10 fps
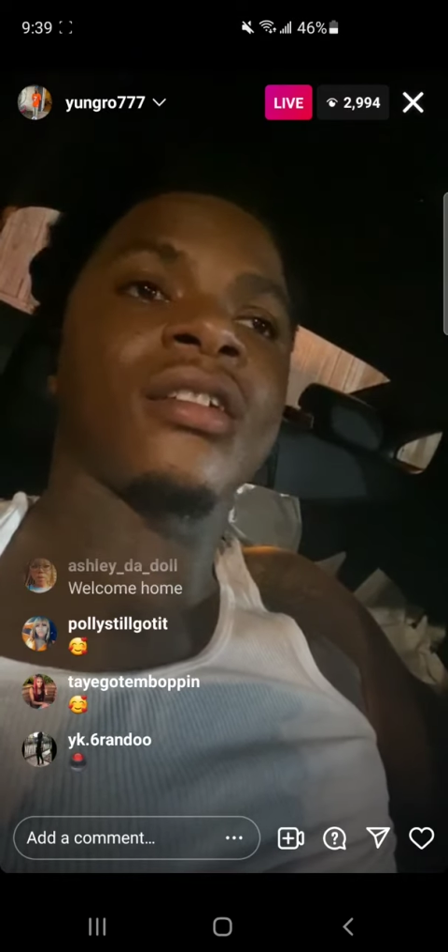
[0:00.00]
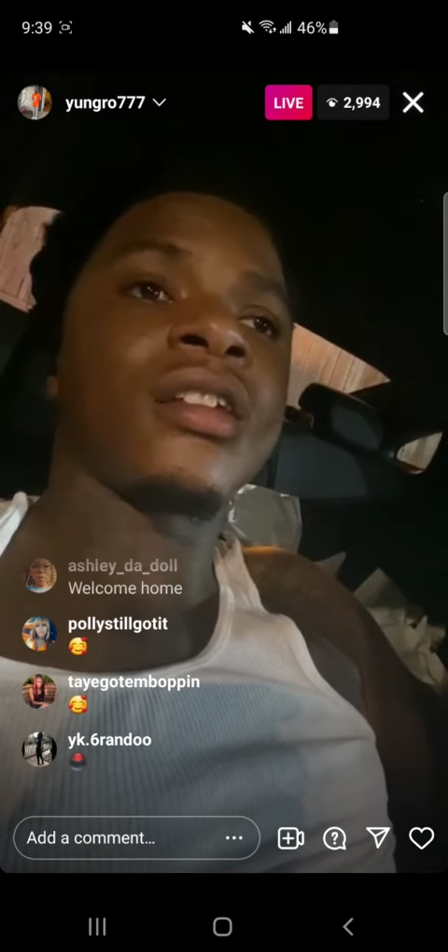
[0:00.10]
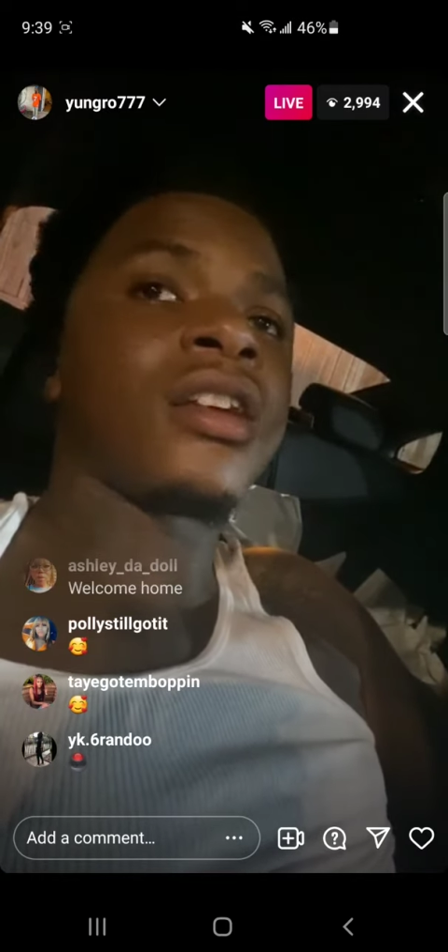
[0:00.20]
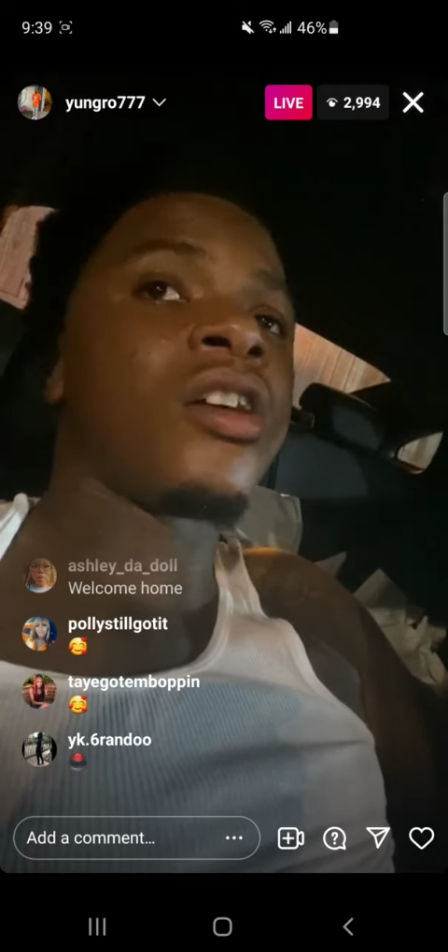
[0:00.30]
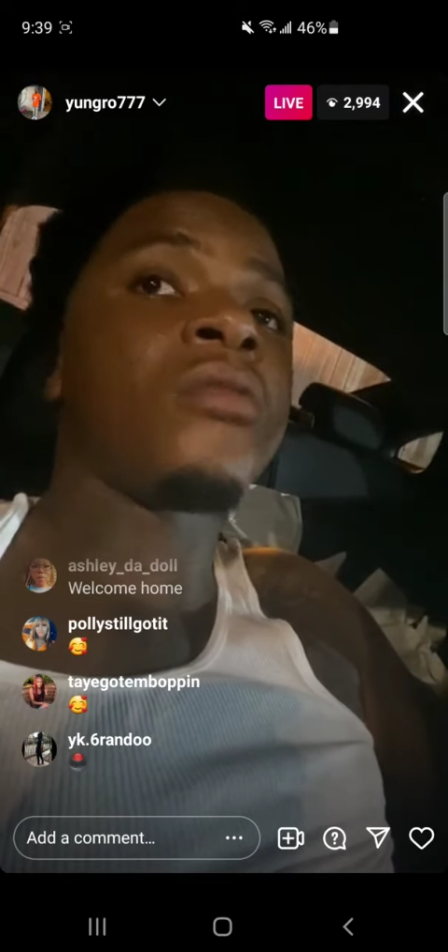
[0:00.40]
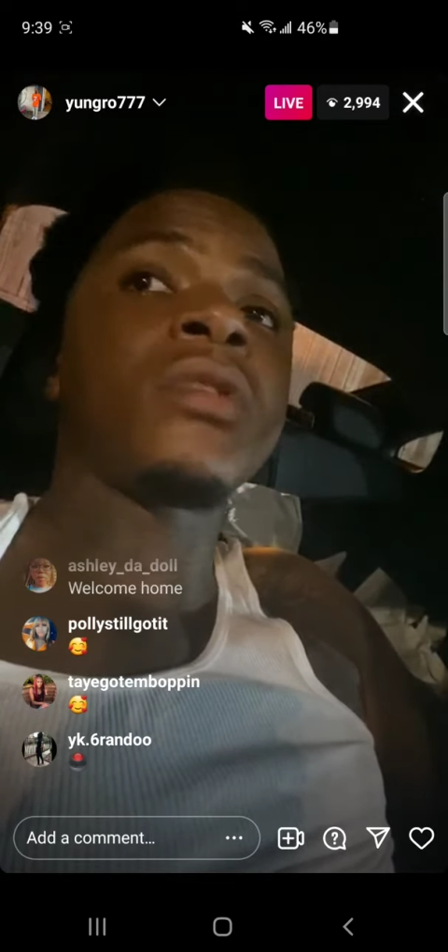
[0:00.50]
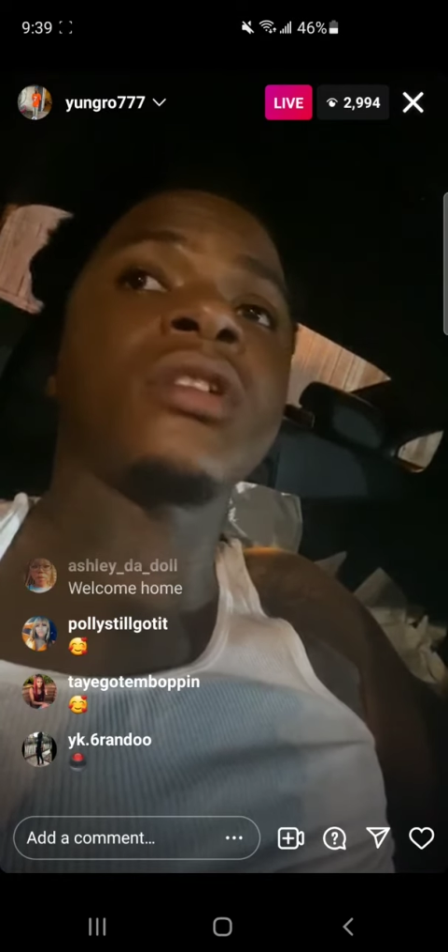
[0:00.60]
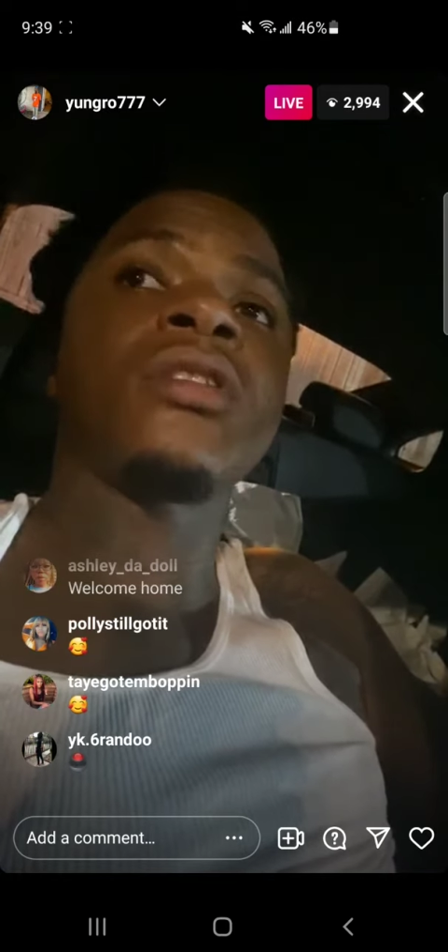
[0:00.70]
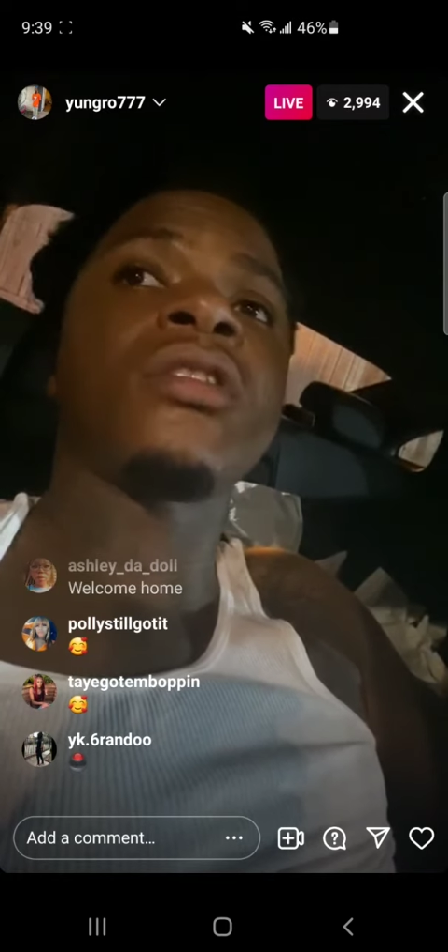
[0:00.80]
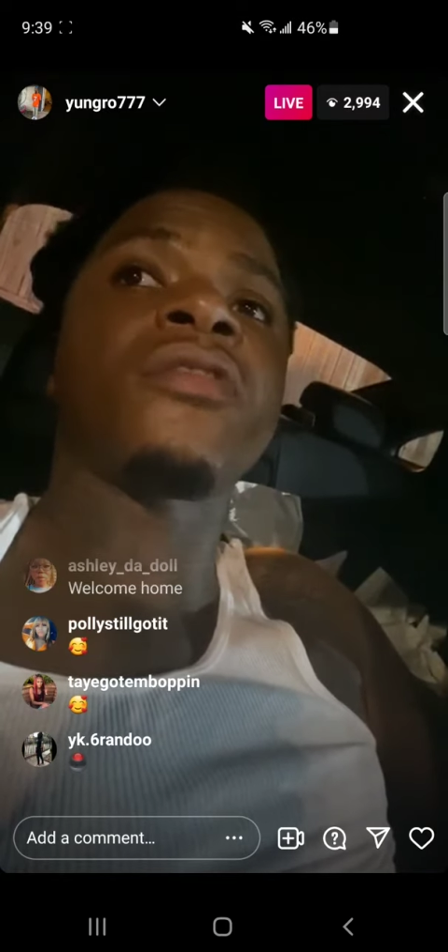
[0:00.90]
And
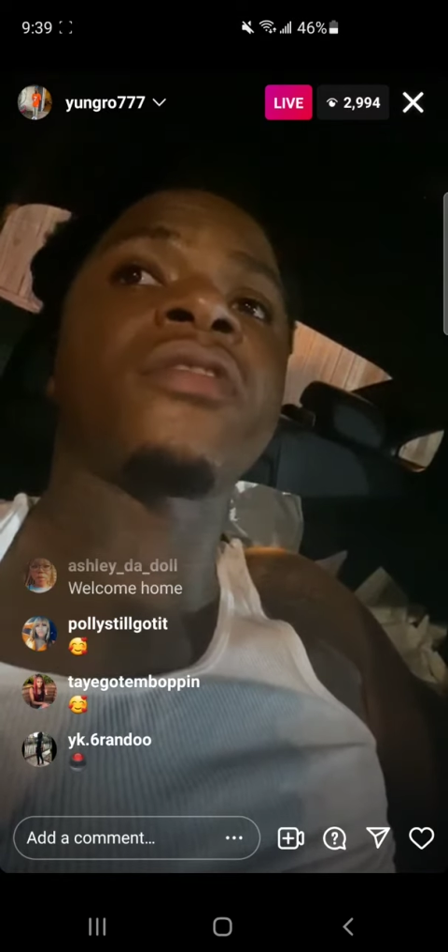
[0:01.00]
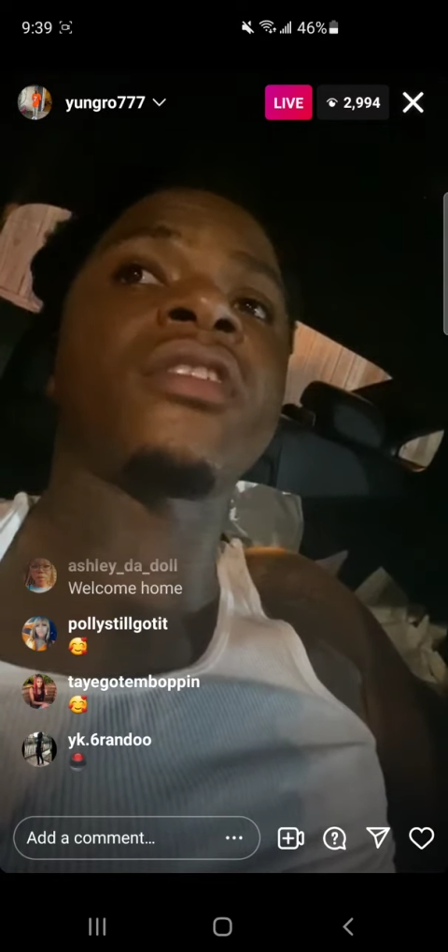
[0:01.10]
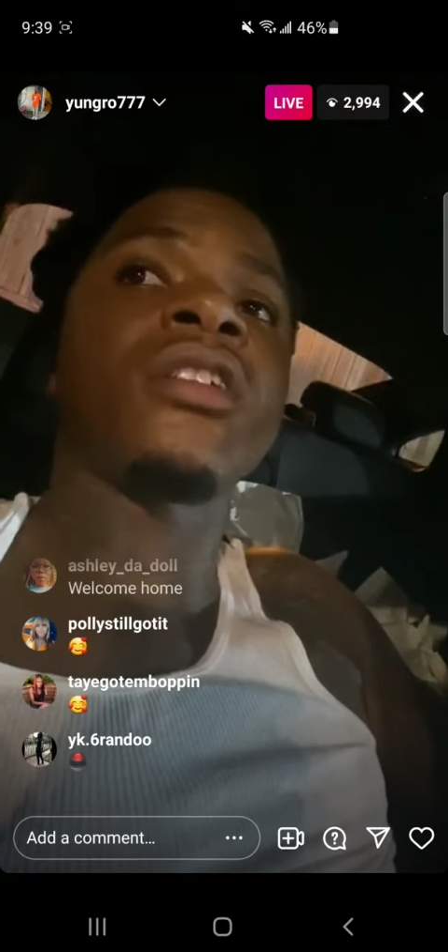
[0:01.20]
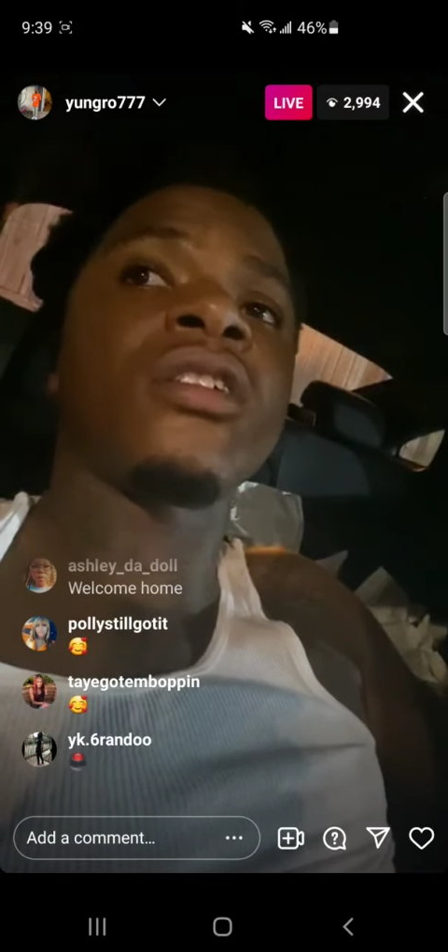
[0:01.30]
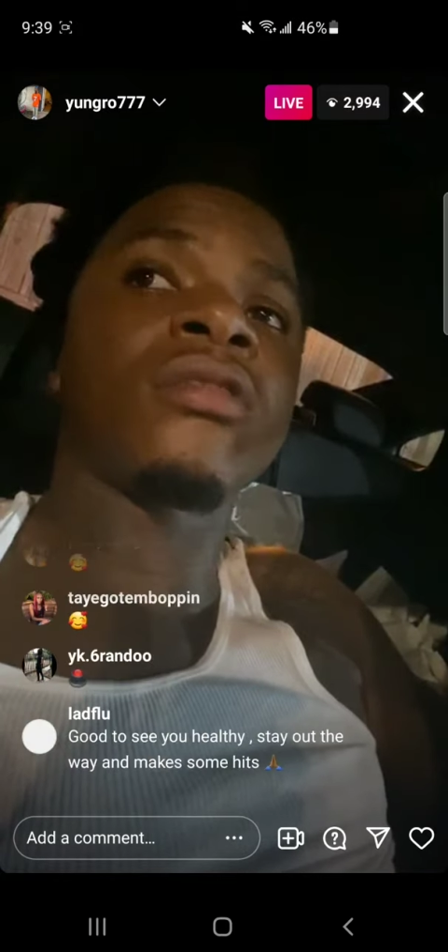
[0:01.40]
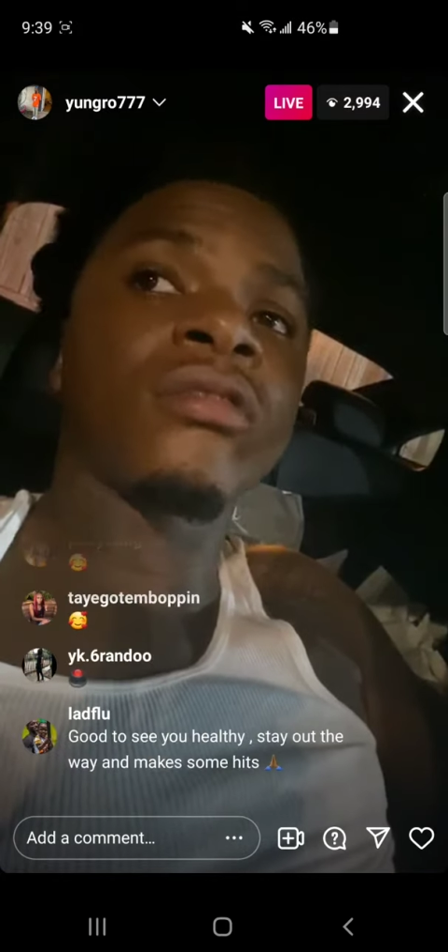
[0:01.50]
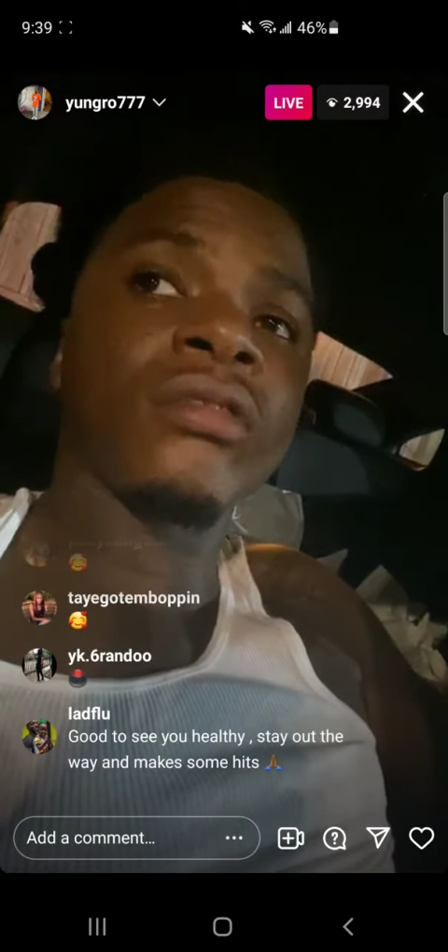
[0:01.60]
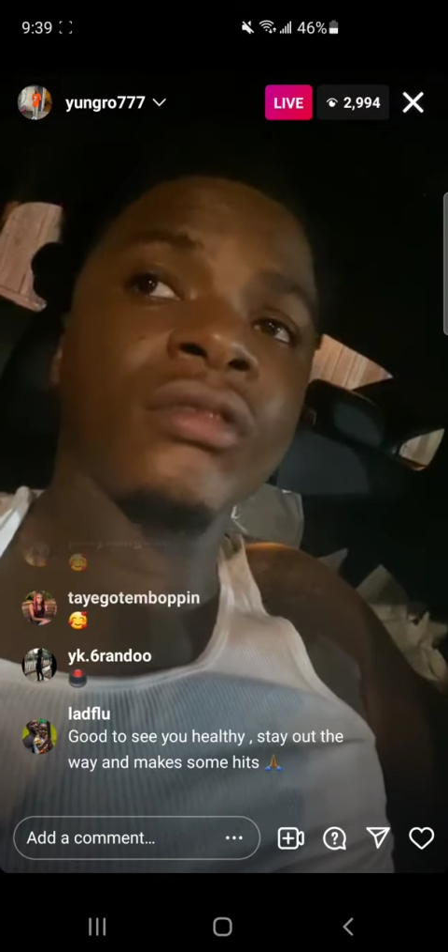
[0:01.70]
homie do it for the love.